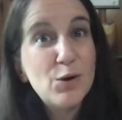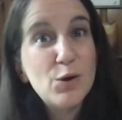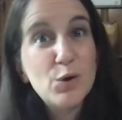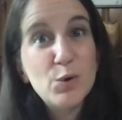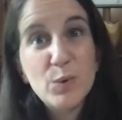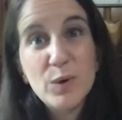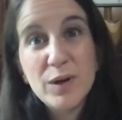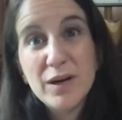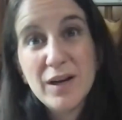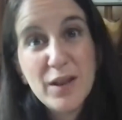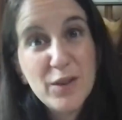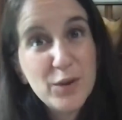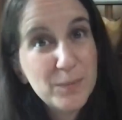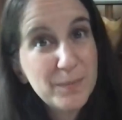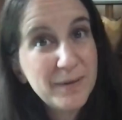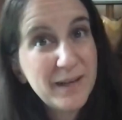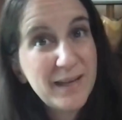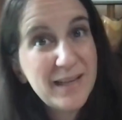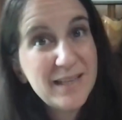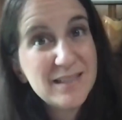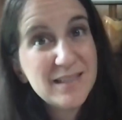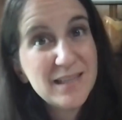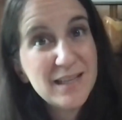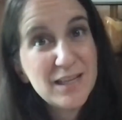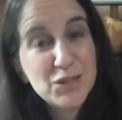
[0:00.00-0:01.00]
just as
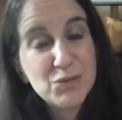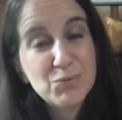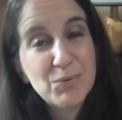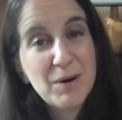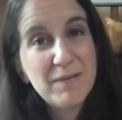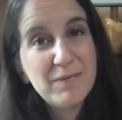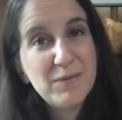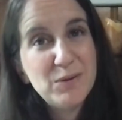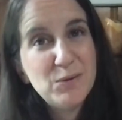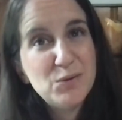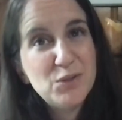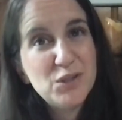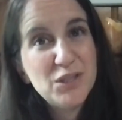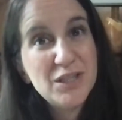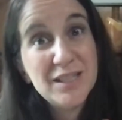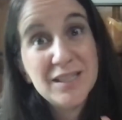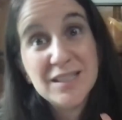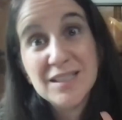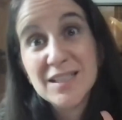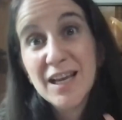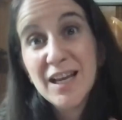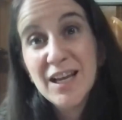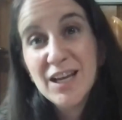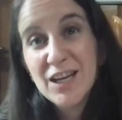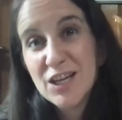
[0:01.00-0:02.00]
people do today.
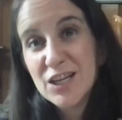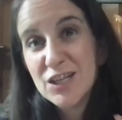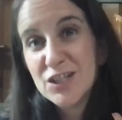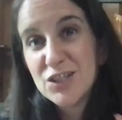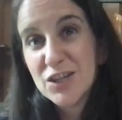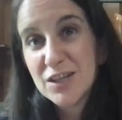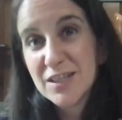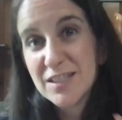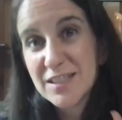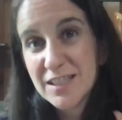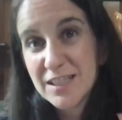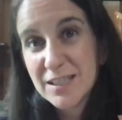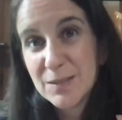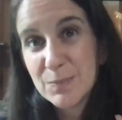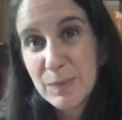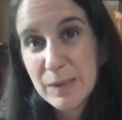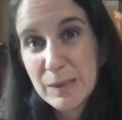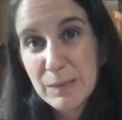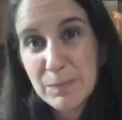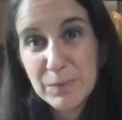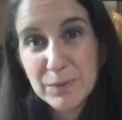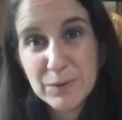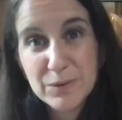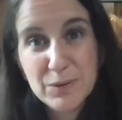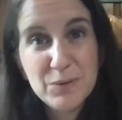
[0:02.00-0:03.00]
Then
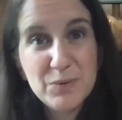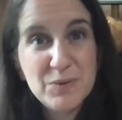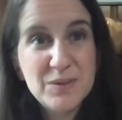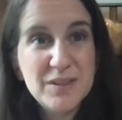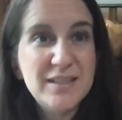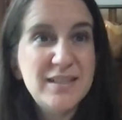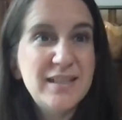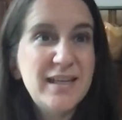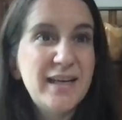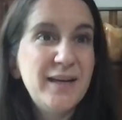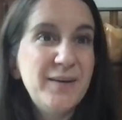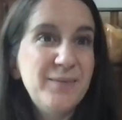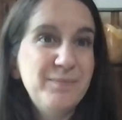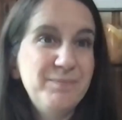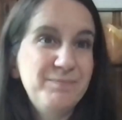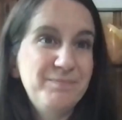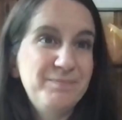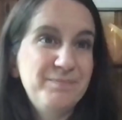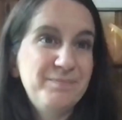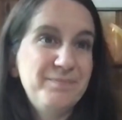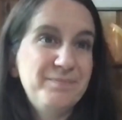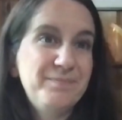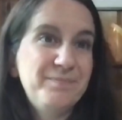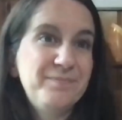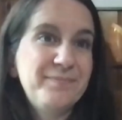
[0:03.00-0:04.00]
they meet
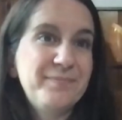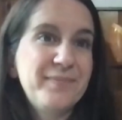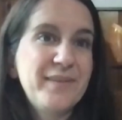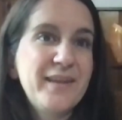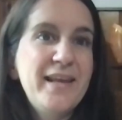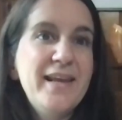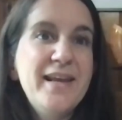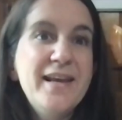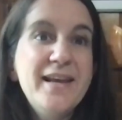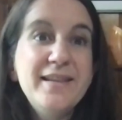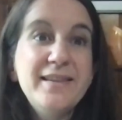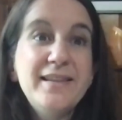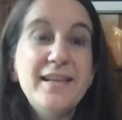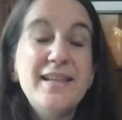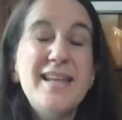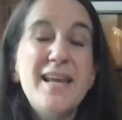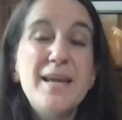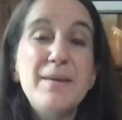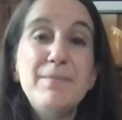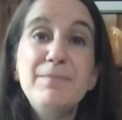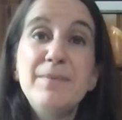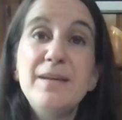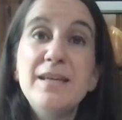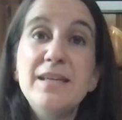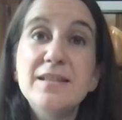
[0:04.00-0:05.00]
Pharaoh, and you can
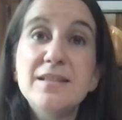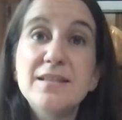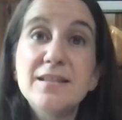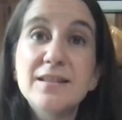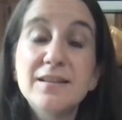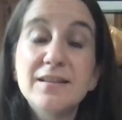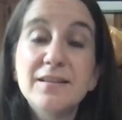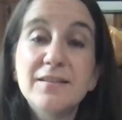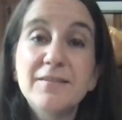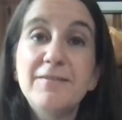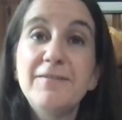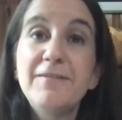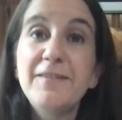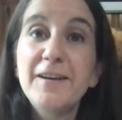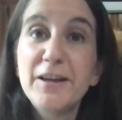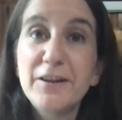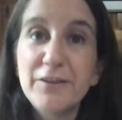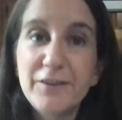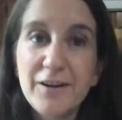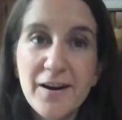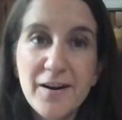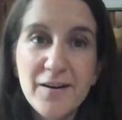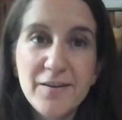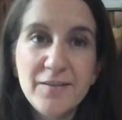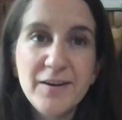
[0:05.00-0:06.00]
read all about this
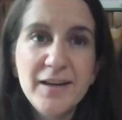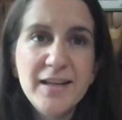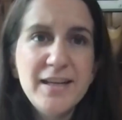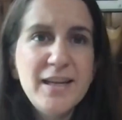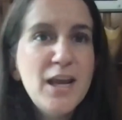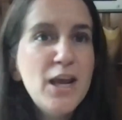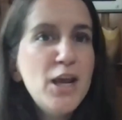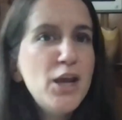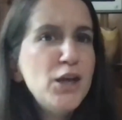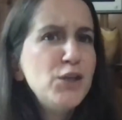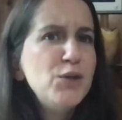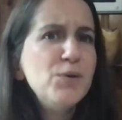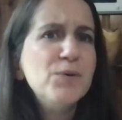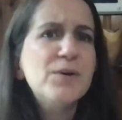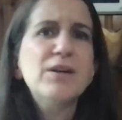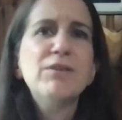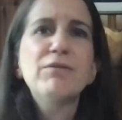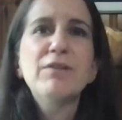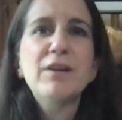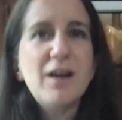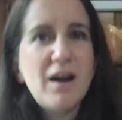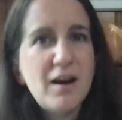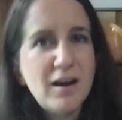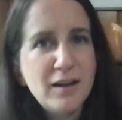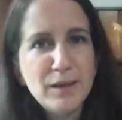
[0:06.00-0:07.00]
later, but it's
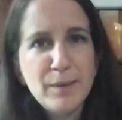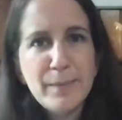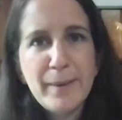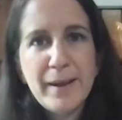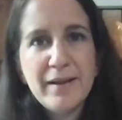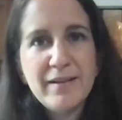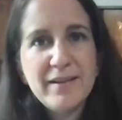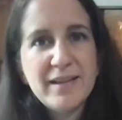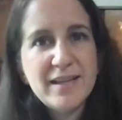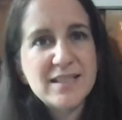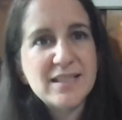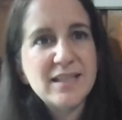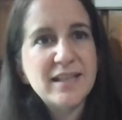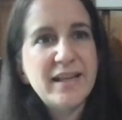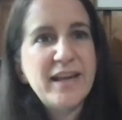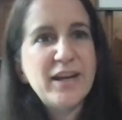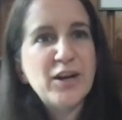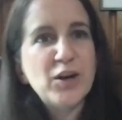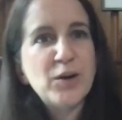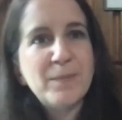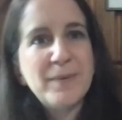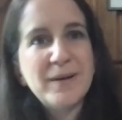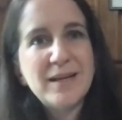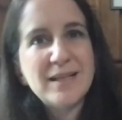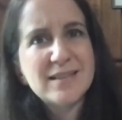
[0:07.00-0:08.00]
complicated and
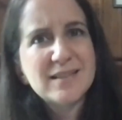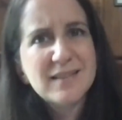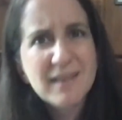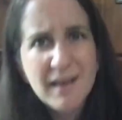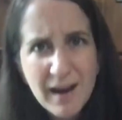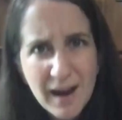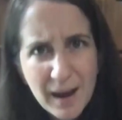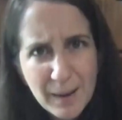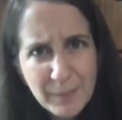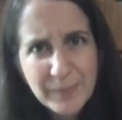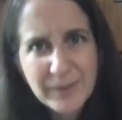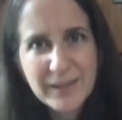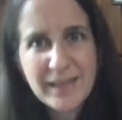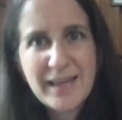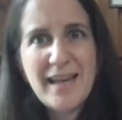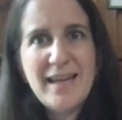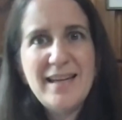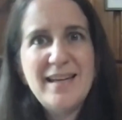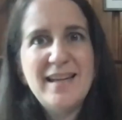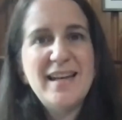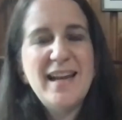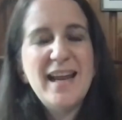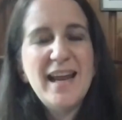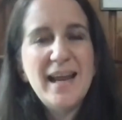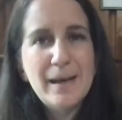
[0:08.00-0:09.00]
messy and
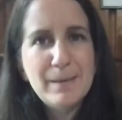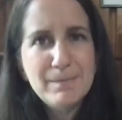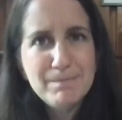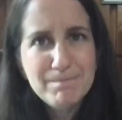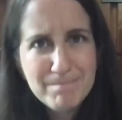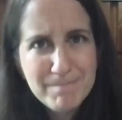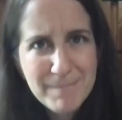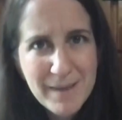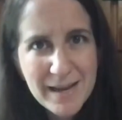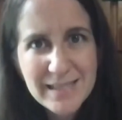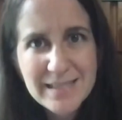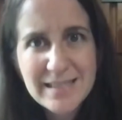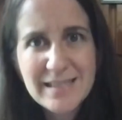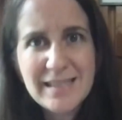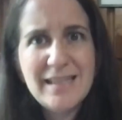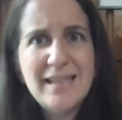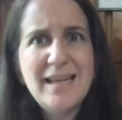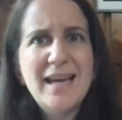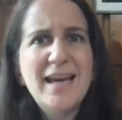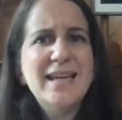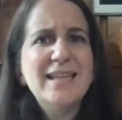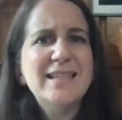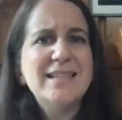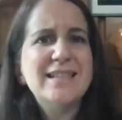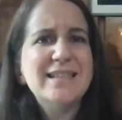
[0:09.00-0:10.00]
dangerous.
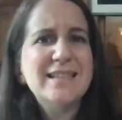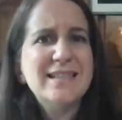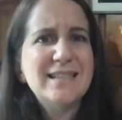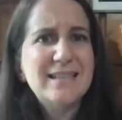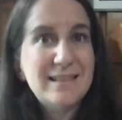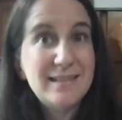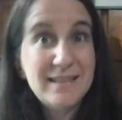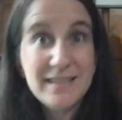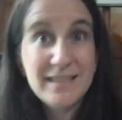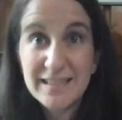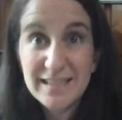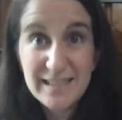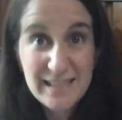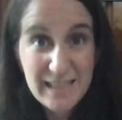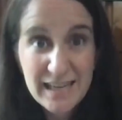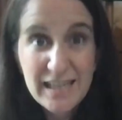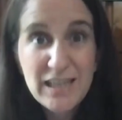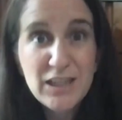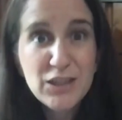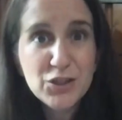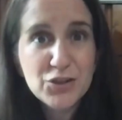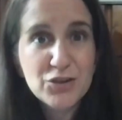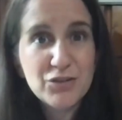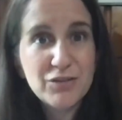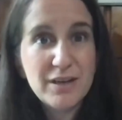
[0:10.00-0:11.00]
And also a
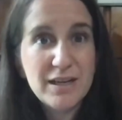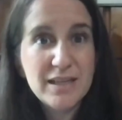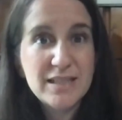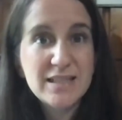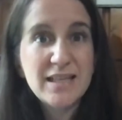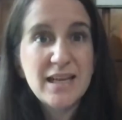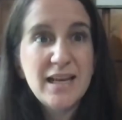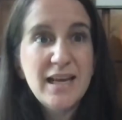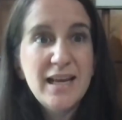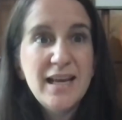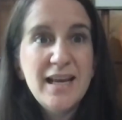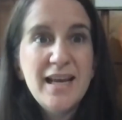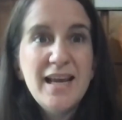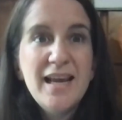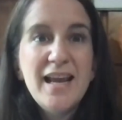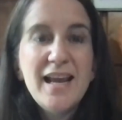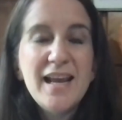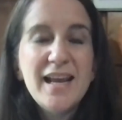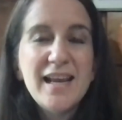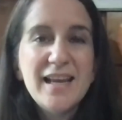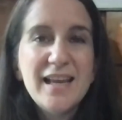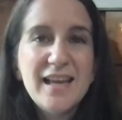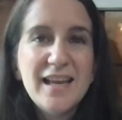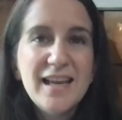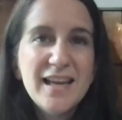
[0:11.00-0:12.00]
reminder that
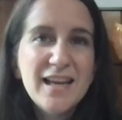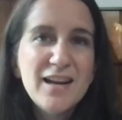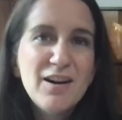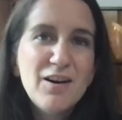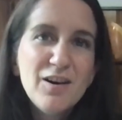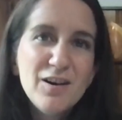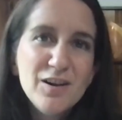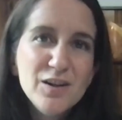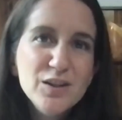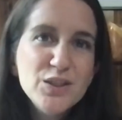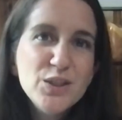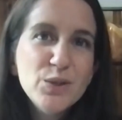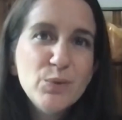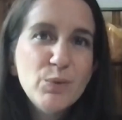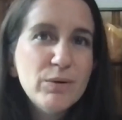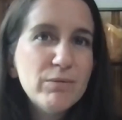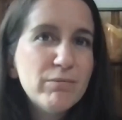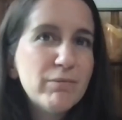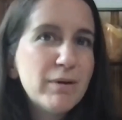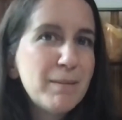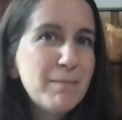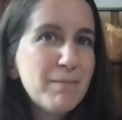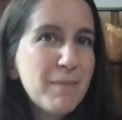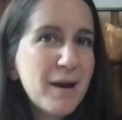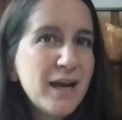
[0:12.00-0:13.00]
sometimes even
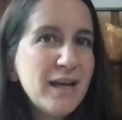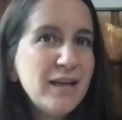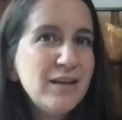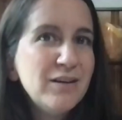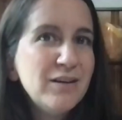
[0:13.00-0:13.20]
the